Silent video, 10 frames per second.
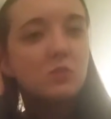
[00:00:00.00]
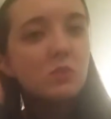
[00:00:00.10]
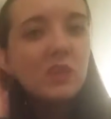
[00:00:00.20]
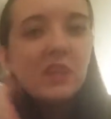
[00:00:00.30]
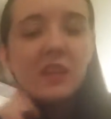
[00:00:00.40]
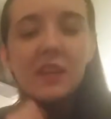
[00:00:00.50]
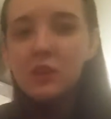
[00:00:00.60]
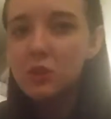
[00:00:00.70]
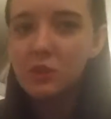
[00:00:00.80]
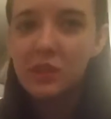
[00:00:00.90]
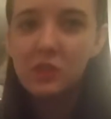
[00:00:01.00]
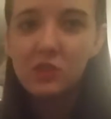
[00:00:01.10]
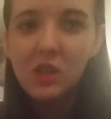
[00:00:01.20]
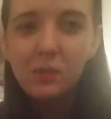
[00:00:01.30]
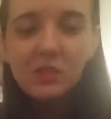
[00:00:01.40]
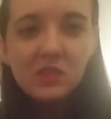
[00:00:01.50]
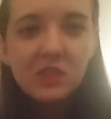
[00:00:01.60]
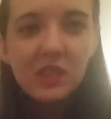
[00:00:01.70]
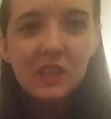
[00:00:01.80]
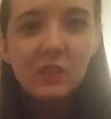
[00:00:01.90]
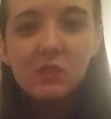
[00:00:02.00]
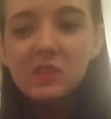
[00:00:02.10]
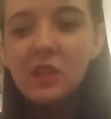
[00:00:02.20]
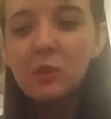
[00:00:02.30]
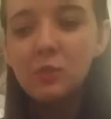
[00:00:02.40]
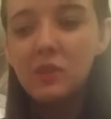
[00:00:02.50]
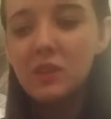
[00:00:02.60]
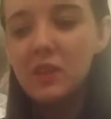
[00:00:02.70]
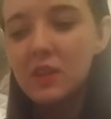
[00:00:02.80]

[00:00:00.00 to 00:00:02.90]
do really like Korean dramas, and those help.